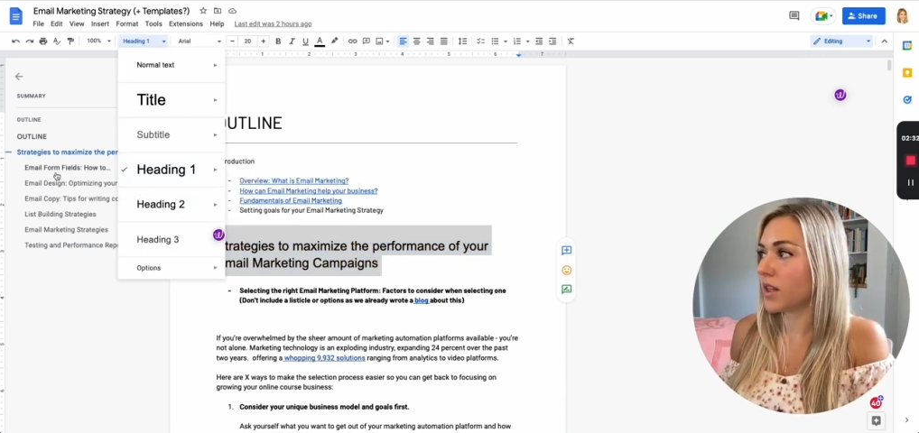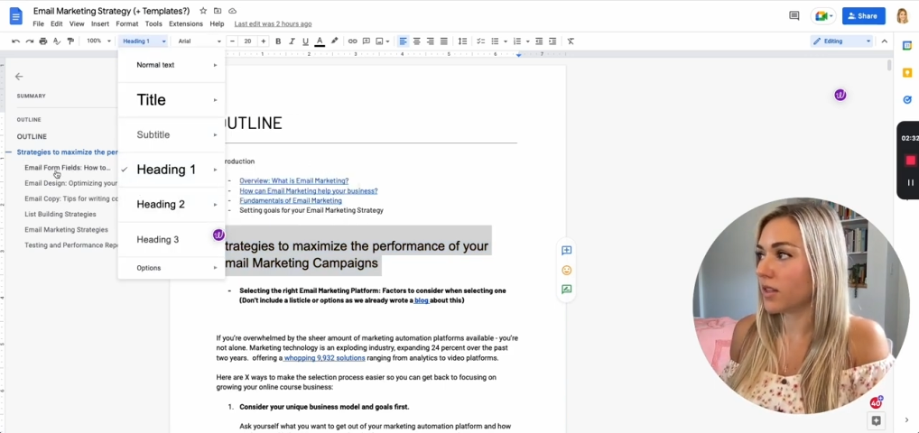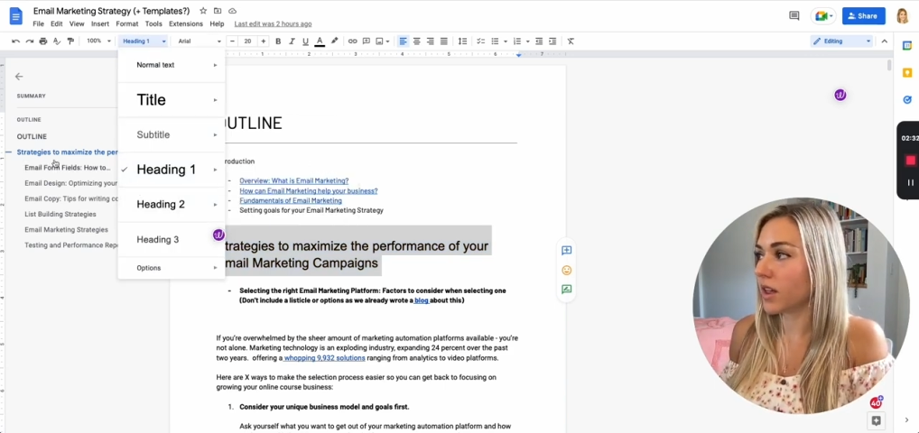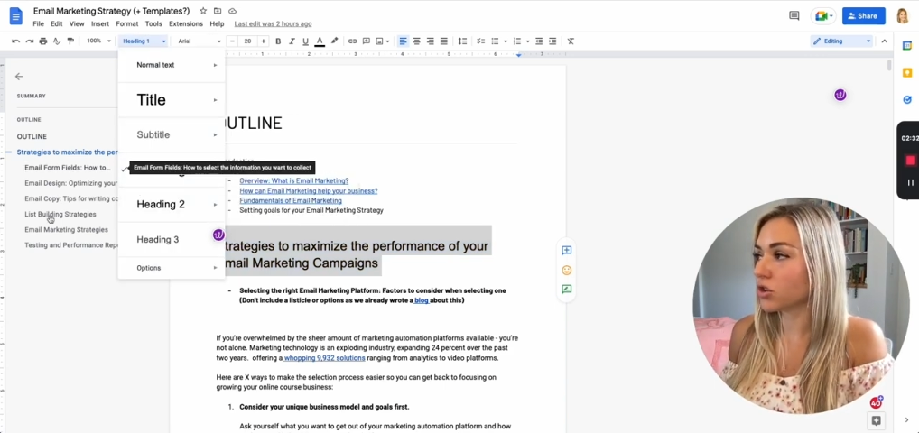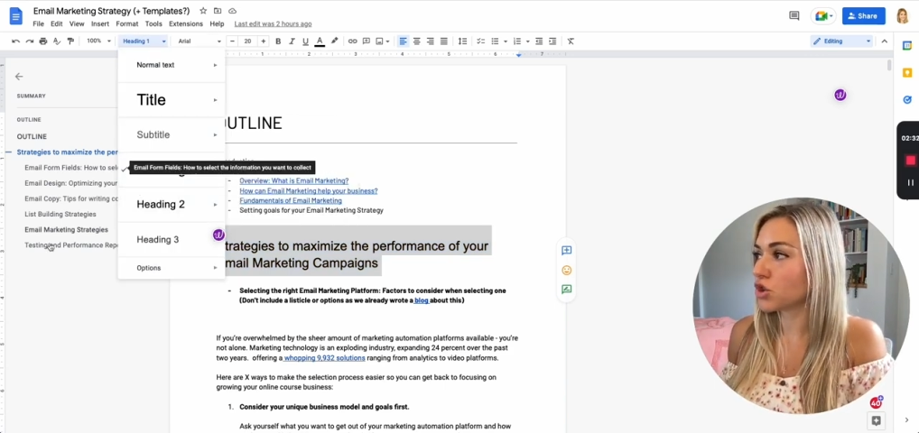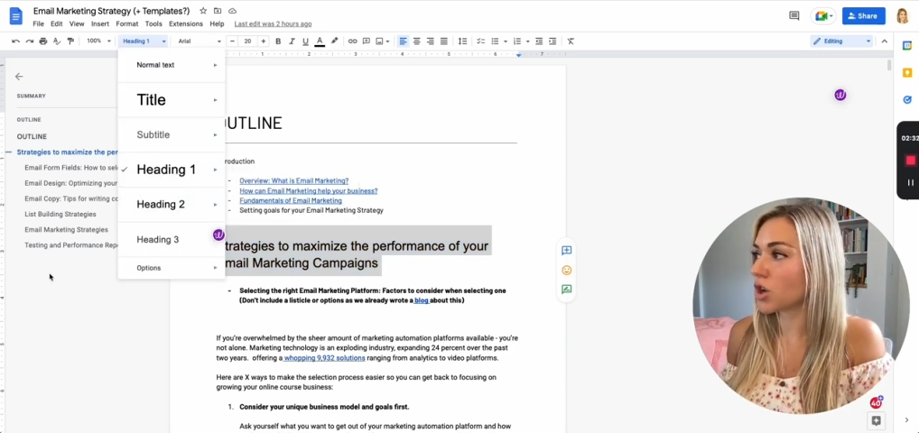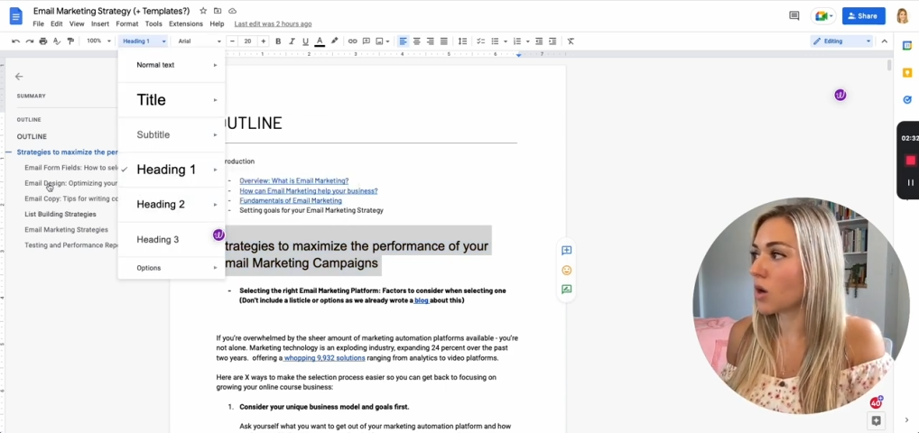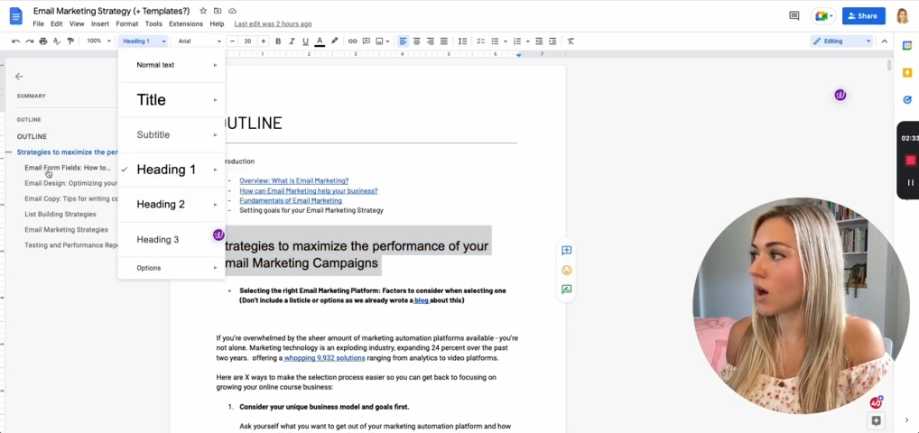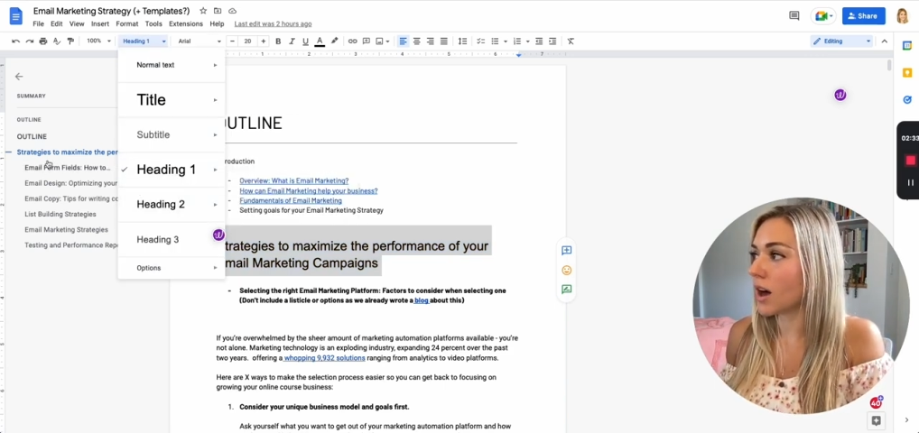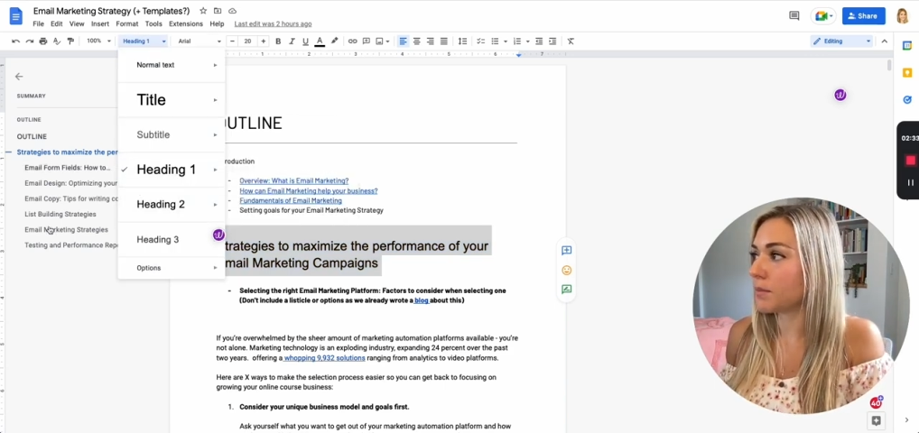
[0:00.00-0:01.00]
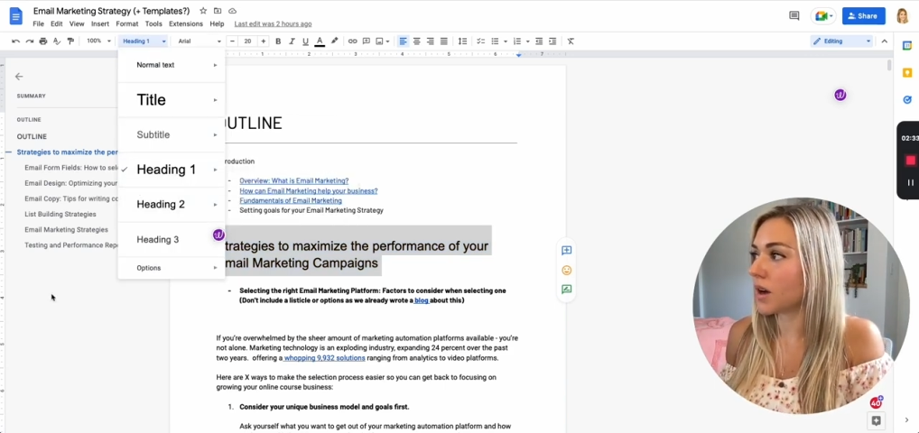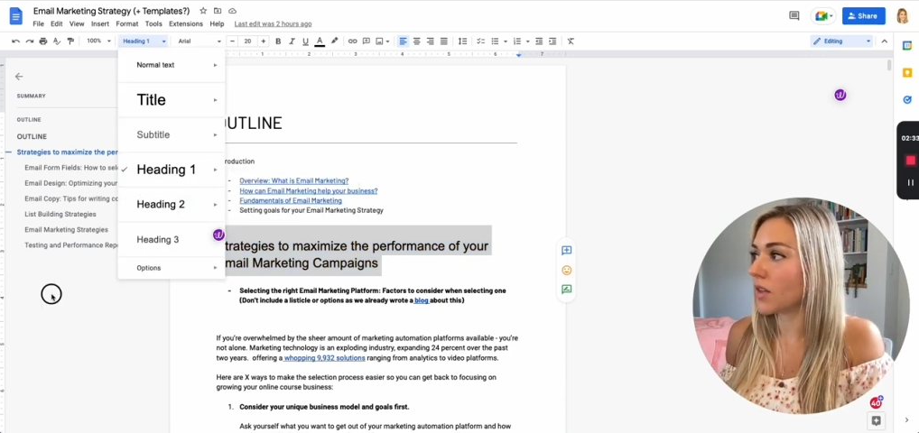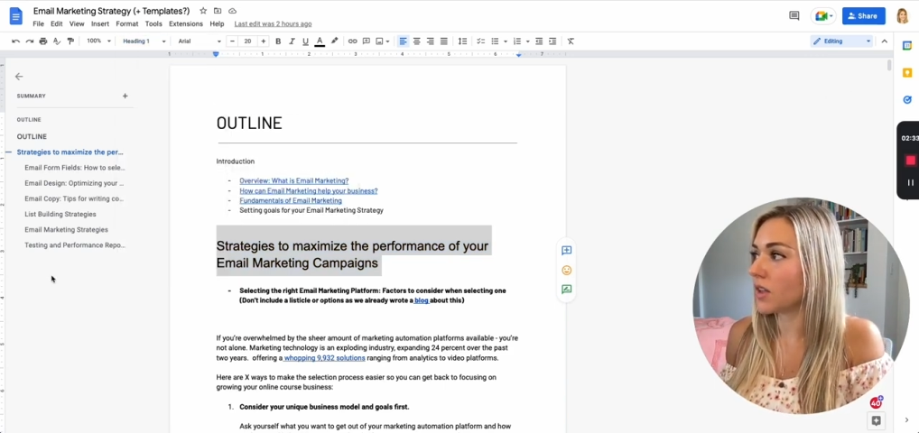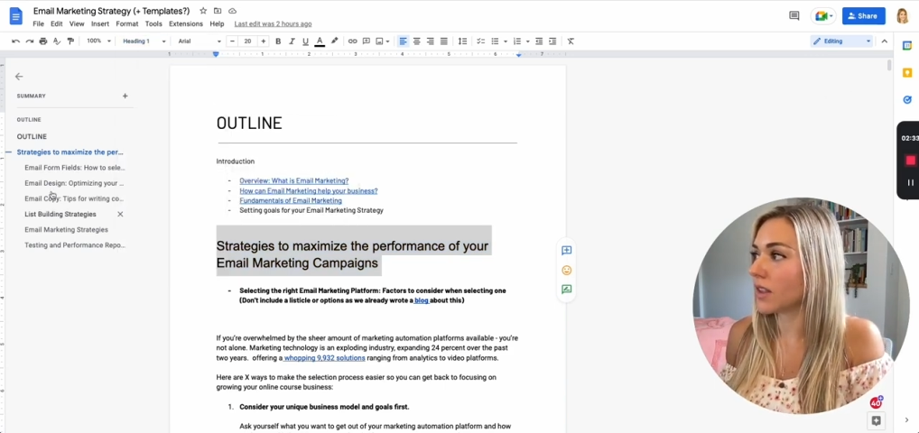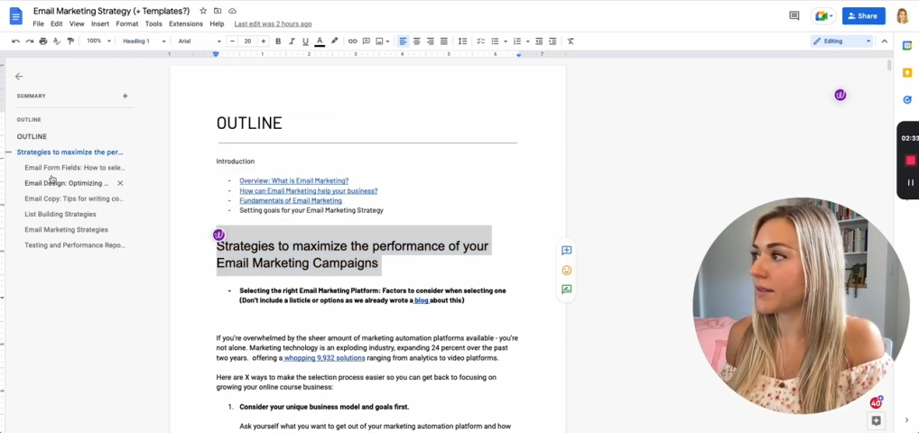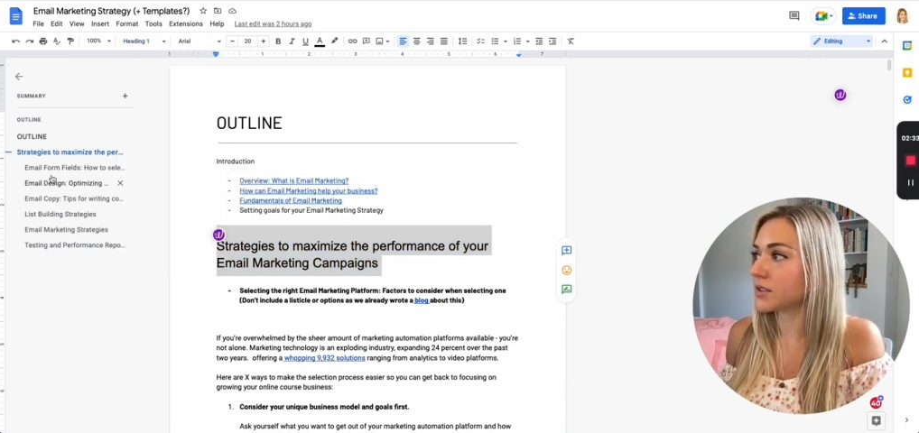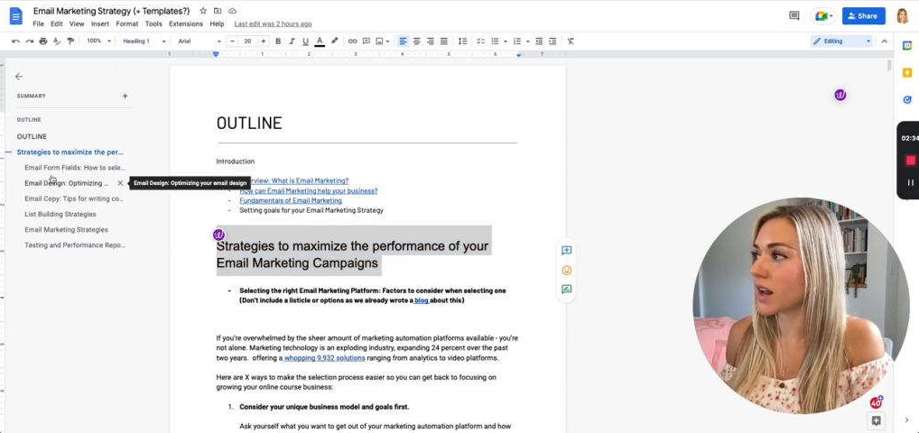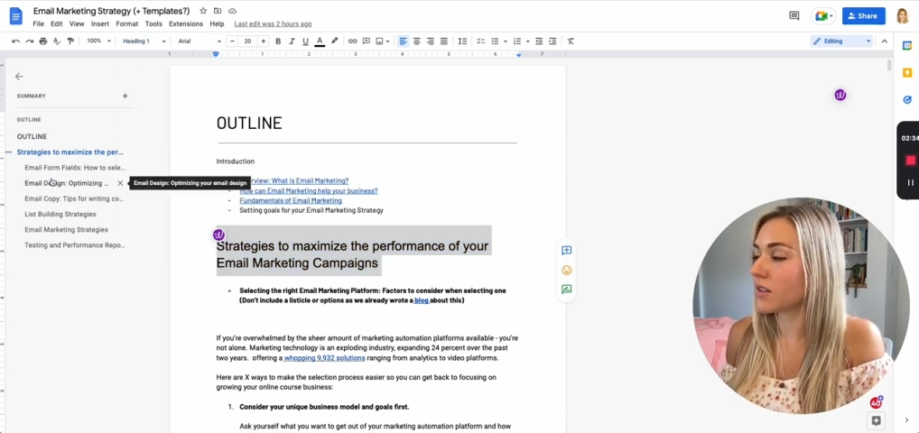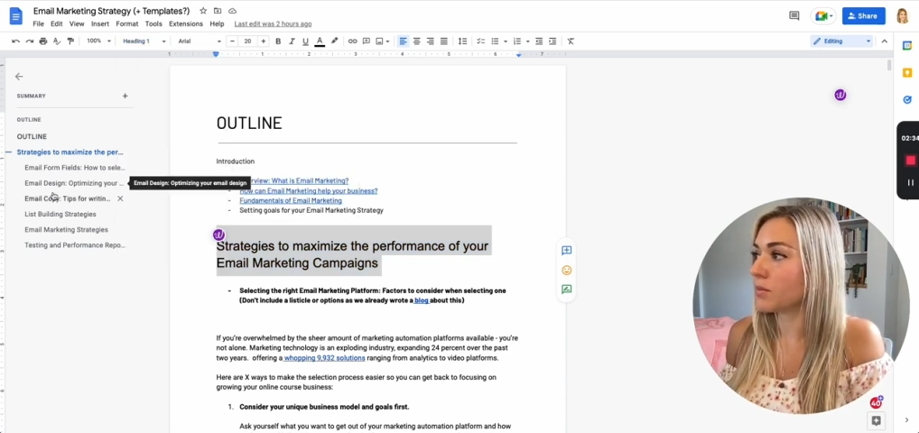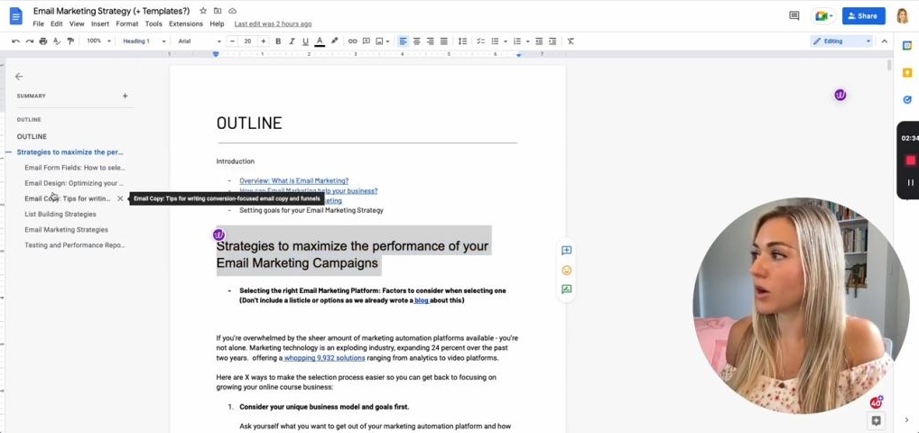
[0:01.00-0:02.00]
they'll show up on the left
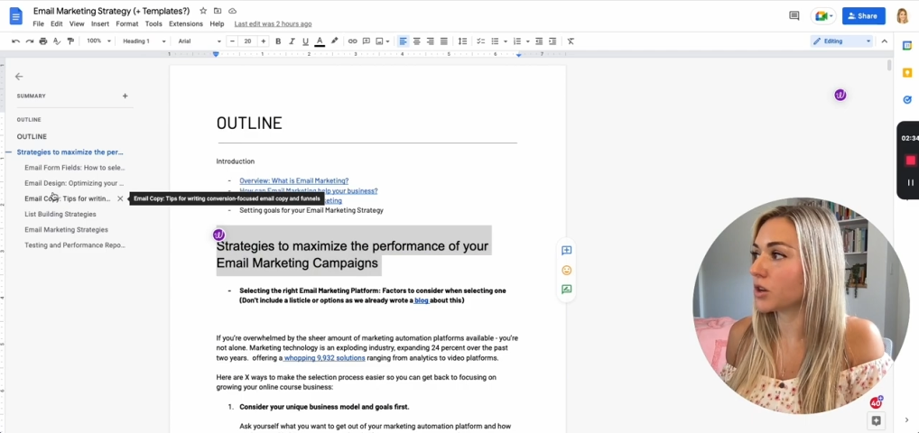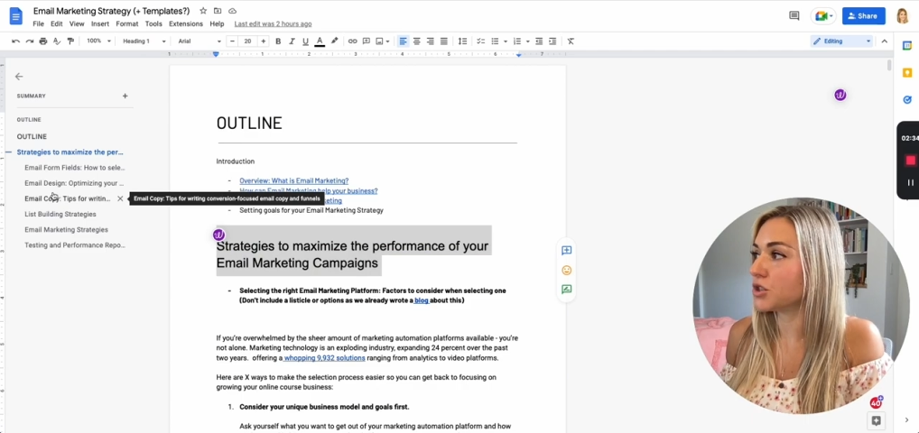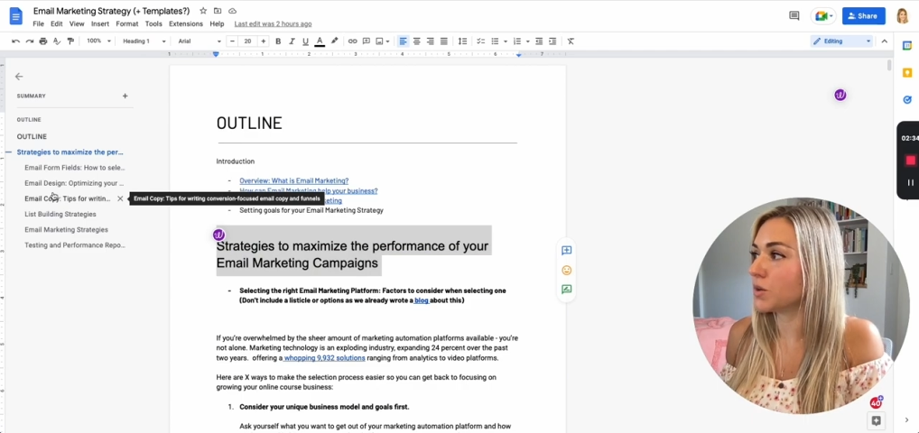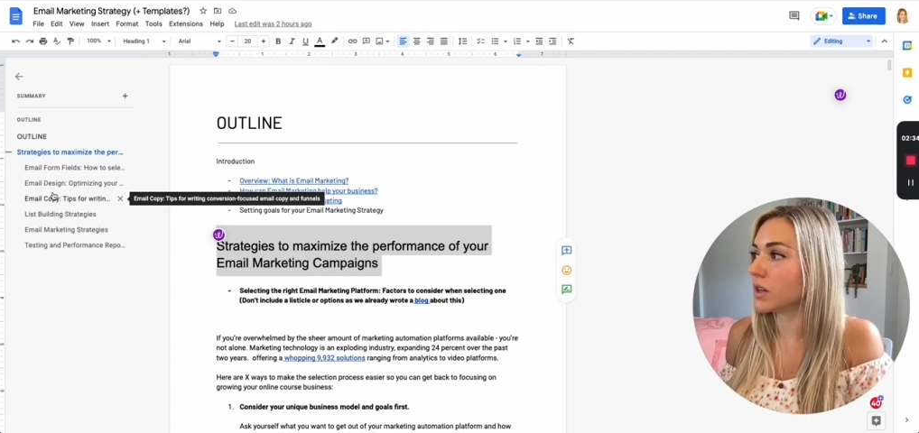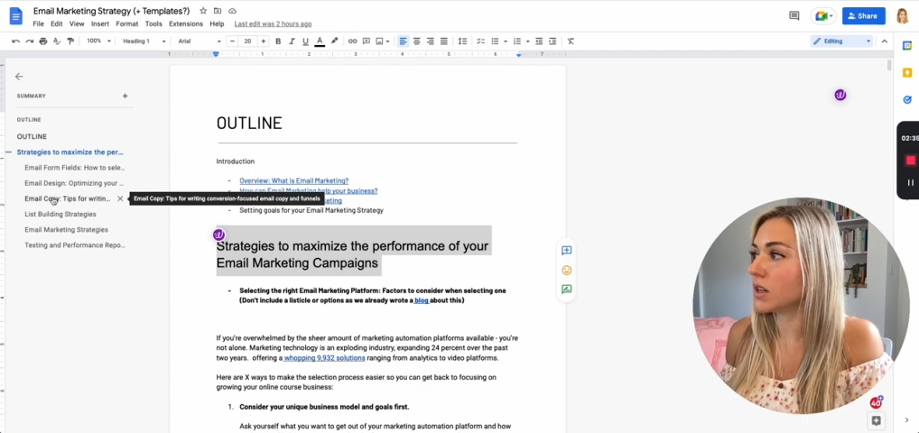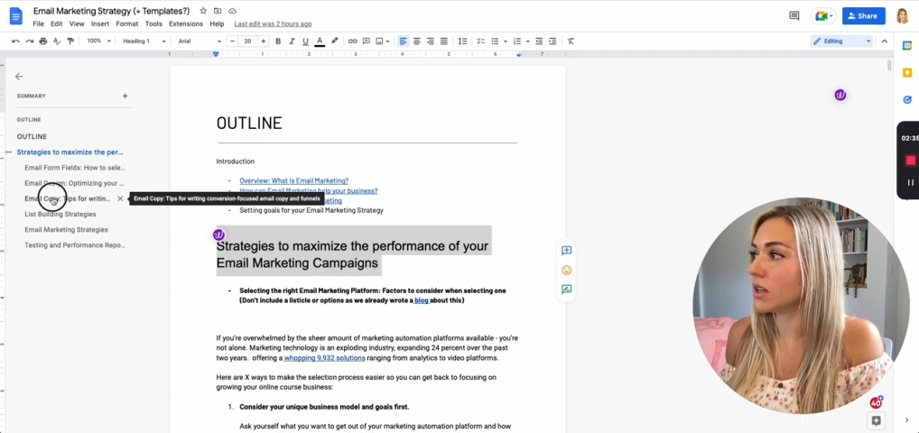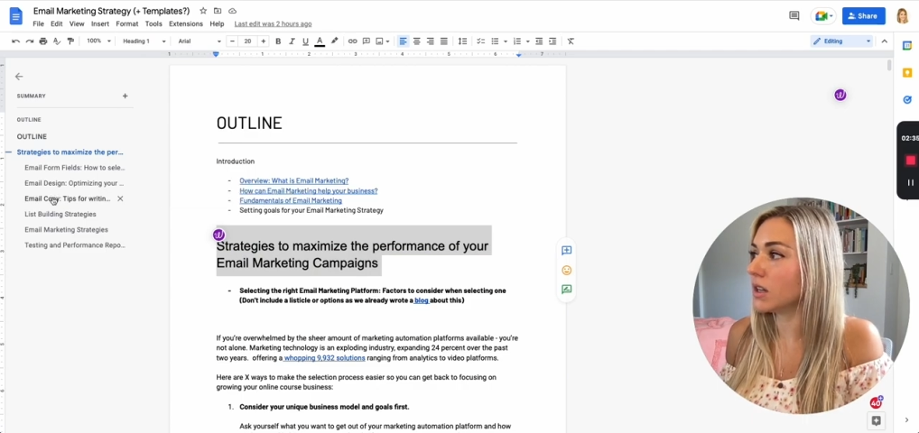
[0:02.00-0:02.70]
side of the bar so you can